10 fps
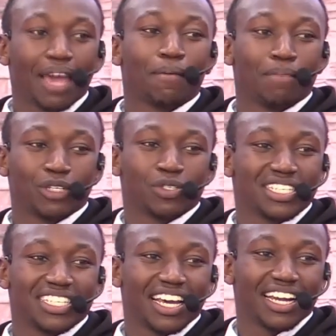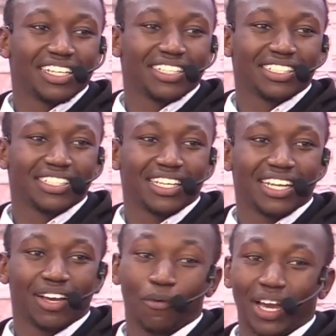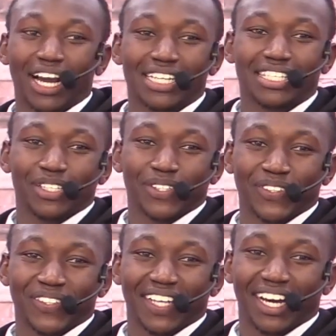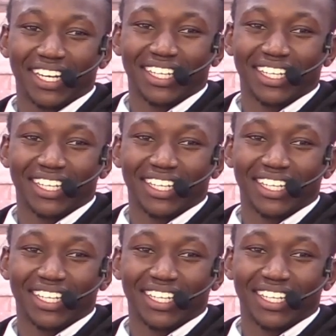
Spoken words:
But usijali, we got you. Yeah?